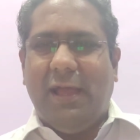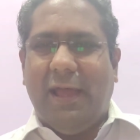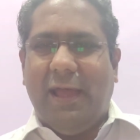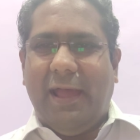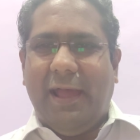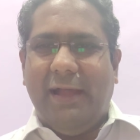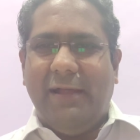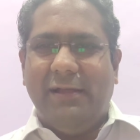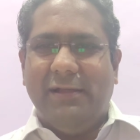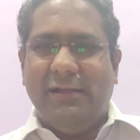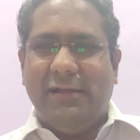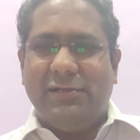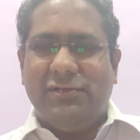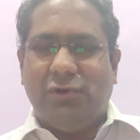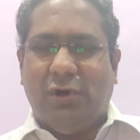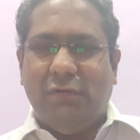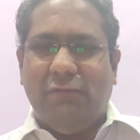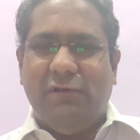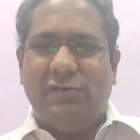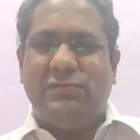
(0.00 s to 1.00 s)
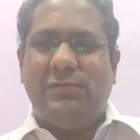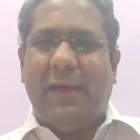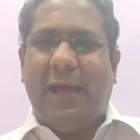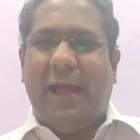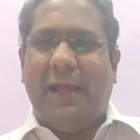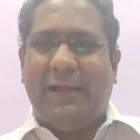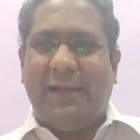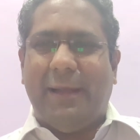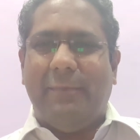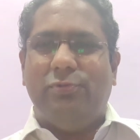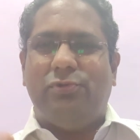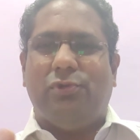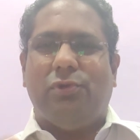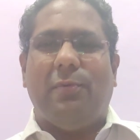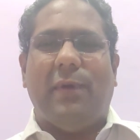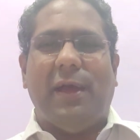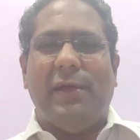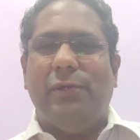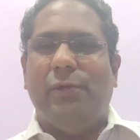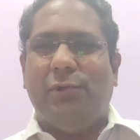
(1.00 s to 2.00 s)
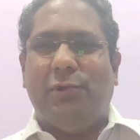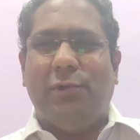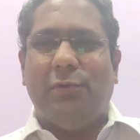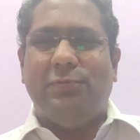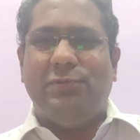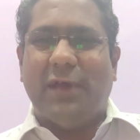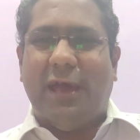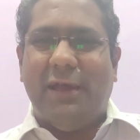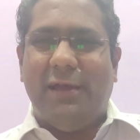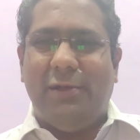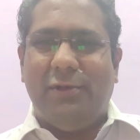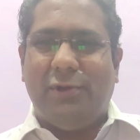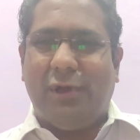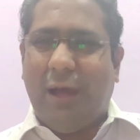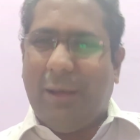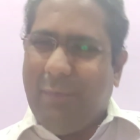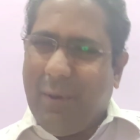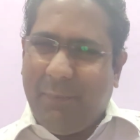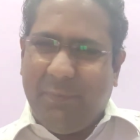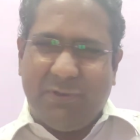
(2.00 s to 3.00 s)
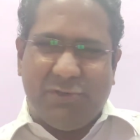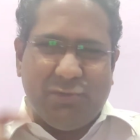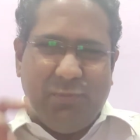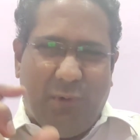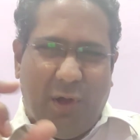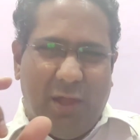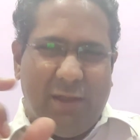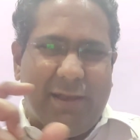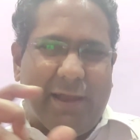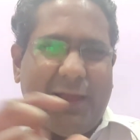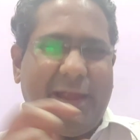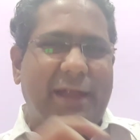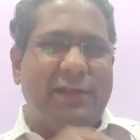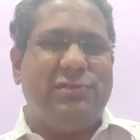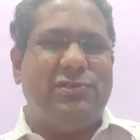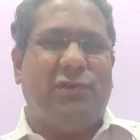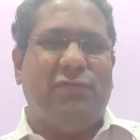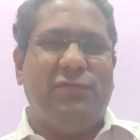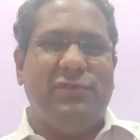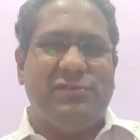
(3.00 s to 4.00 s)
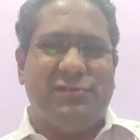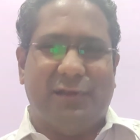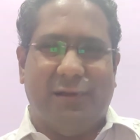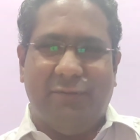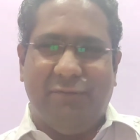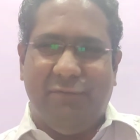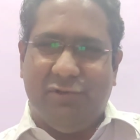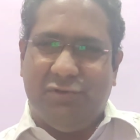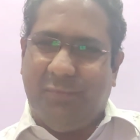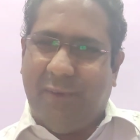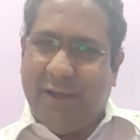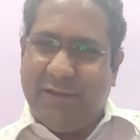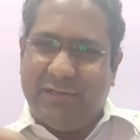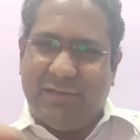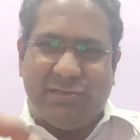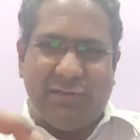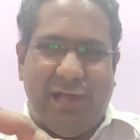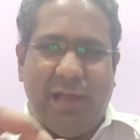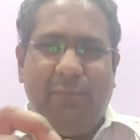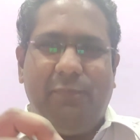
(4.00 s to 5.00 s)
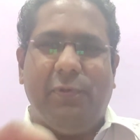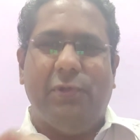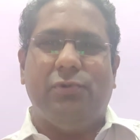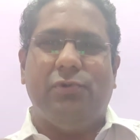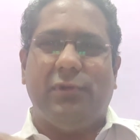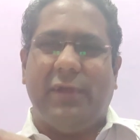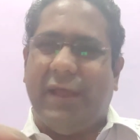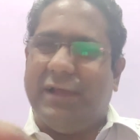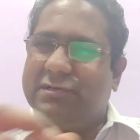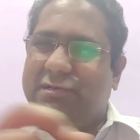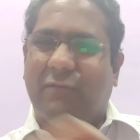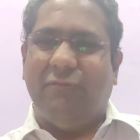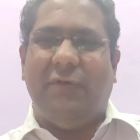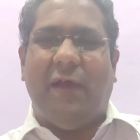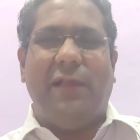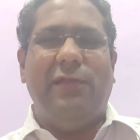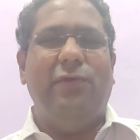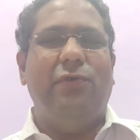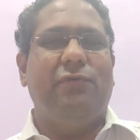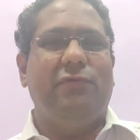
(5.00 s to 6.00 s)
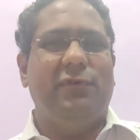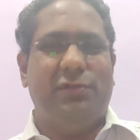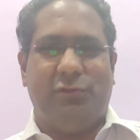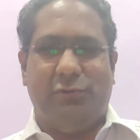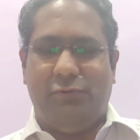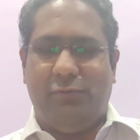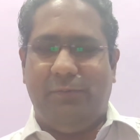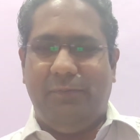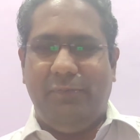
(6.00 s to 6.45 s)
And it's always my attempt through my YouTube channel to come up with small nuggets of wisdom which might just help you to take some value with you.